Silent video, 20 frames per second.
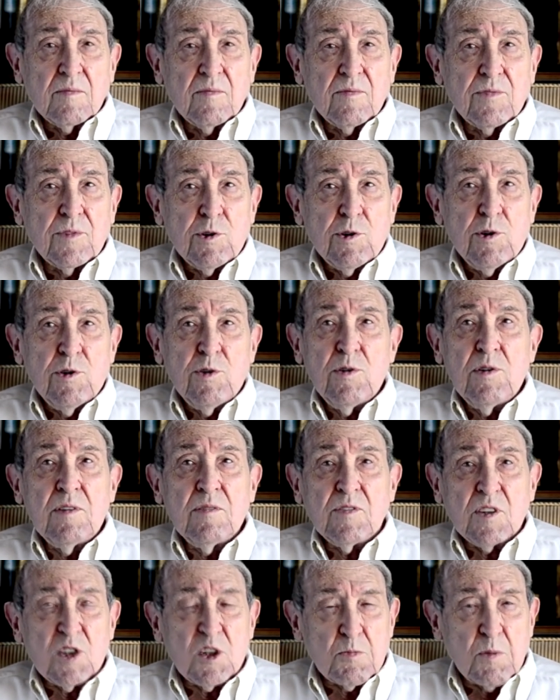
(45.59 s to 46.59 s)
through
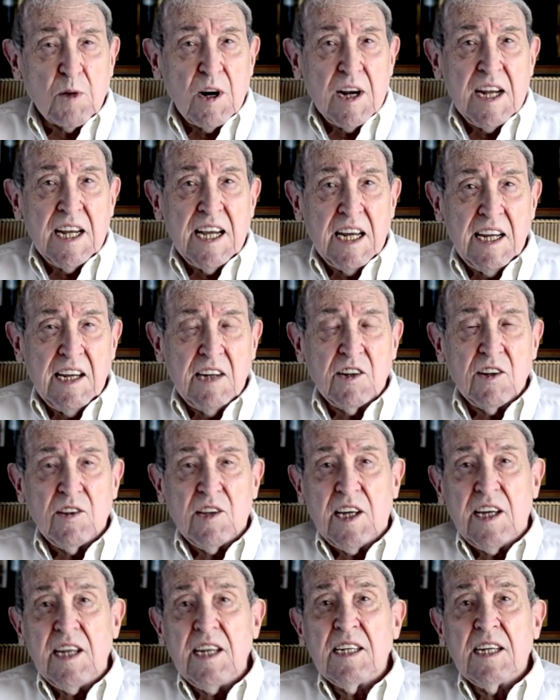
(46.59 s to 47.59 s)
the spring and into
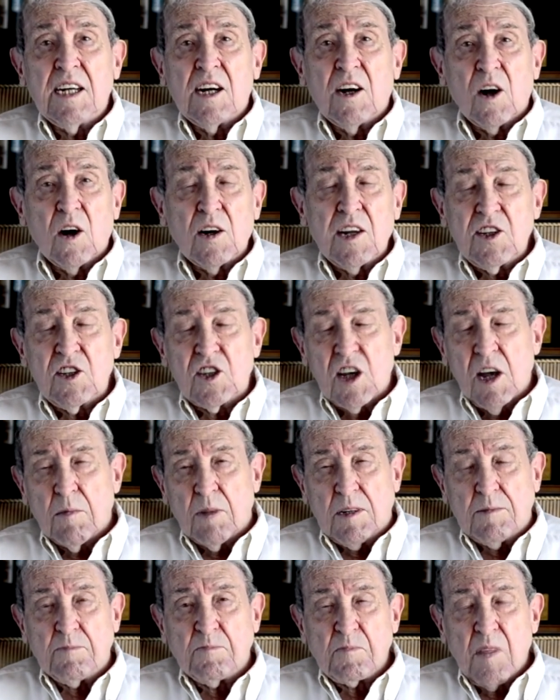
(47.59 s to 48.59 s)
the early
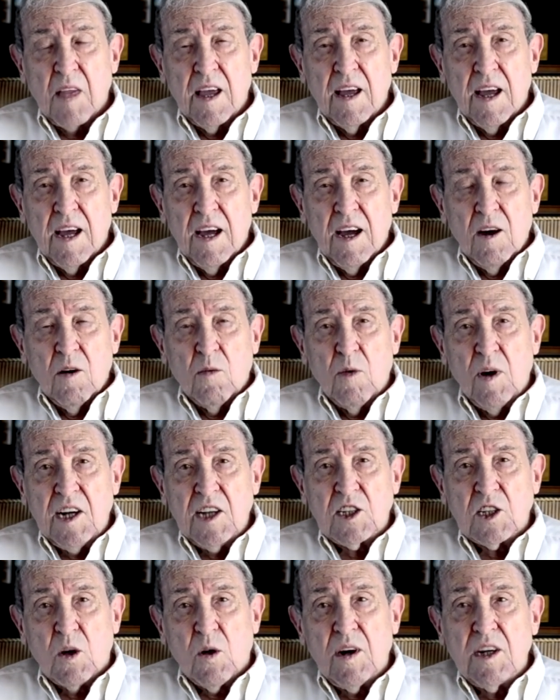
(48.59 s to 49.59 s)
summer, when
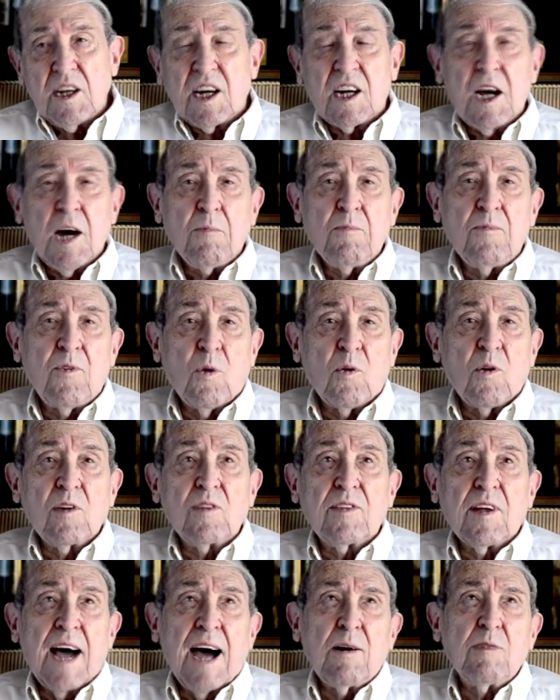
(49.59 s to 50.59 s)
it's going to come
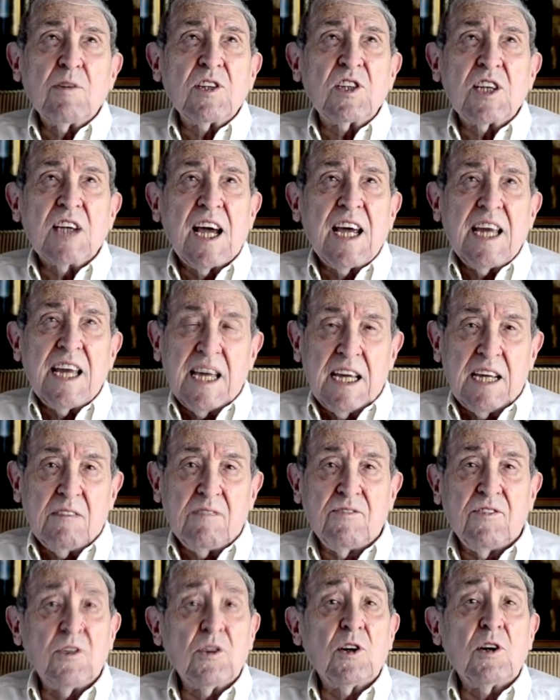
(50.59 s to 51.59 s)
forth, I would say, in
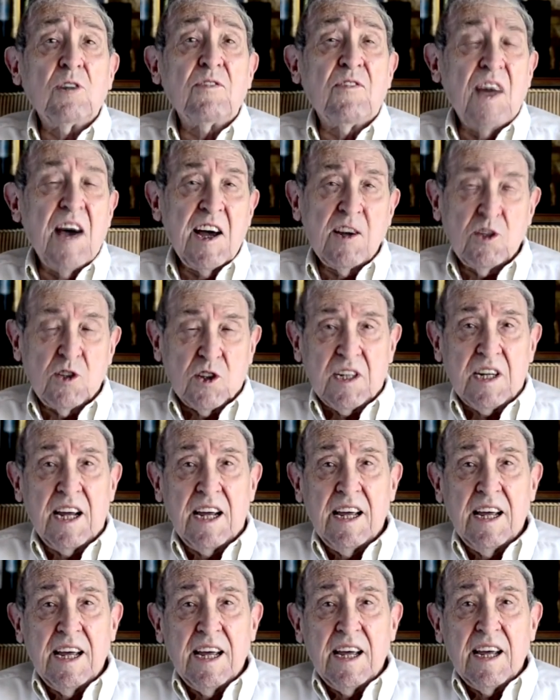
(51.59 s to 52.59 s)
full fashion
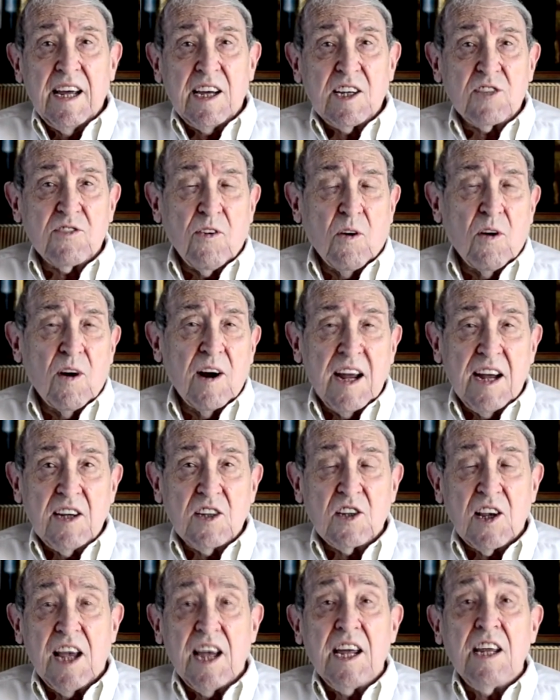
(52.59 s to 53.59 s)
as far
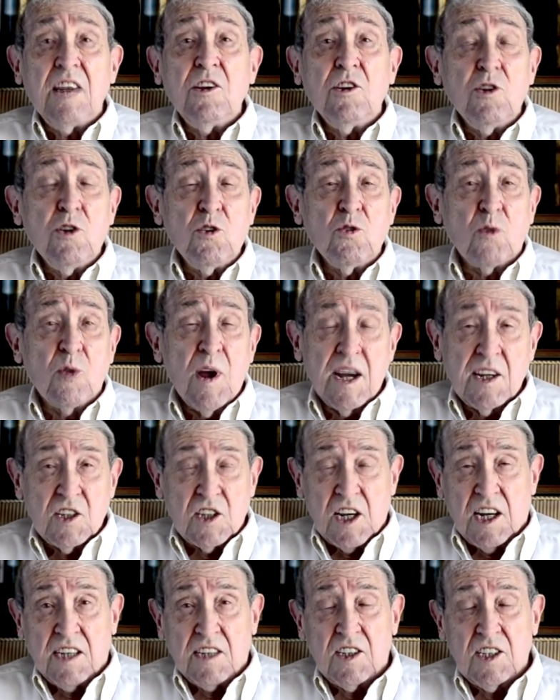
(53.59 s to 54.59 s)
as a new
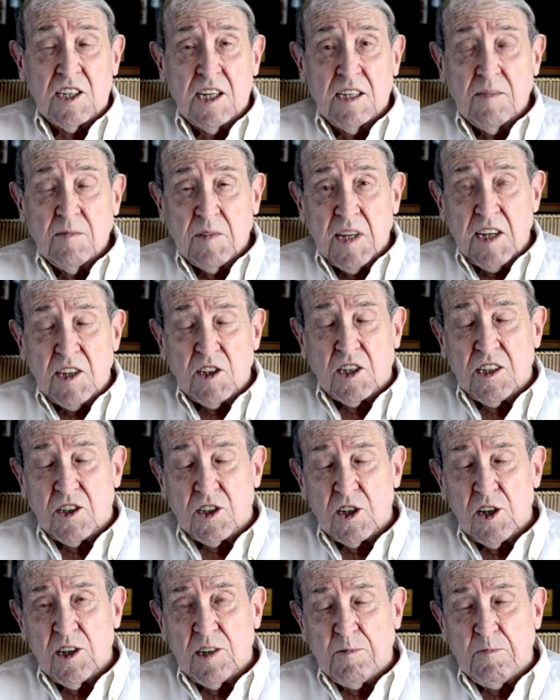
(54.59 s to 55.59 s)
renaissance is
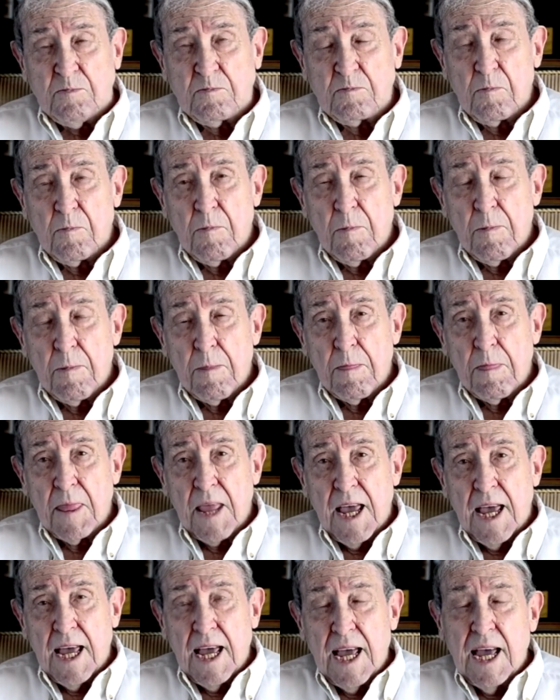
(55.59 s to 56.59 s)
concerned.
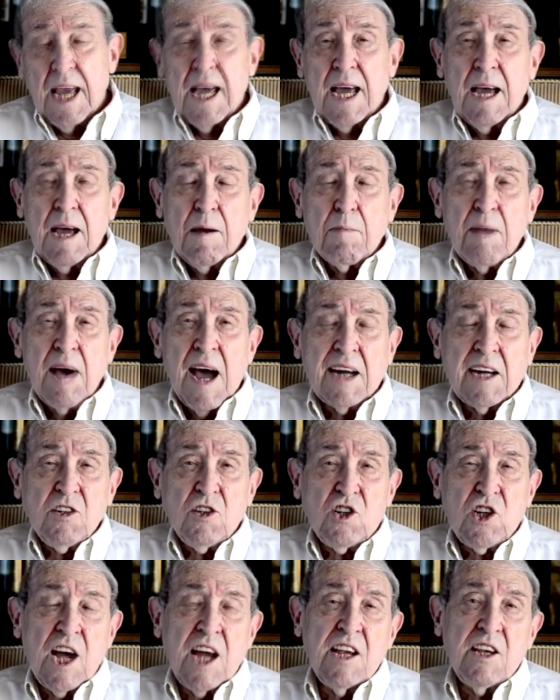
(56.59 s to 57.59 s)
Back in
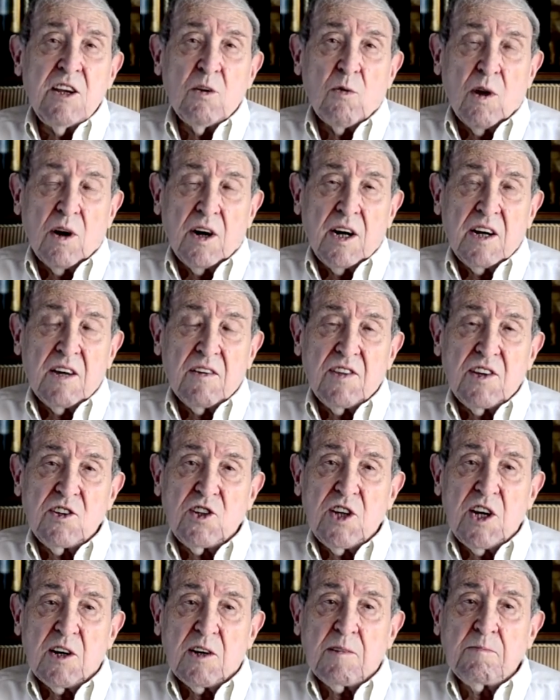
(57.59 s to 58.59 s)
January of this
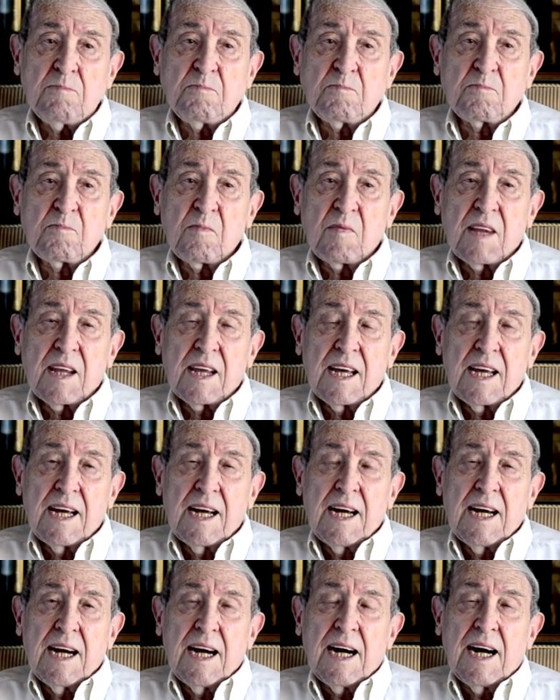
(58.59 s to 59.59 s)
year,
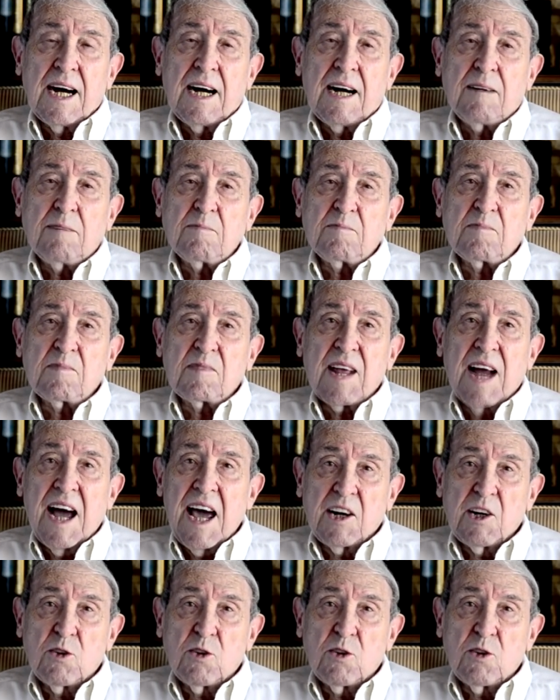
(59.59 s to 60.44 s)
I had a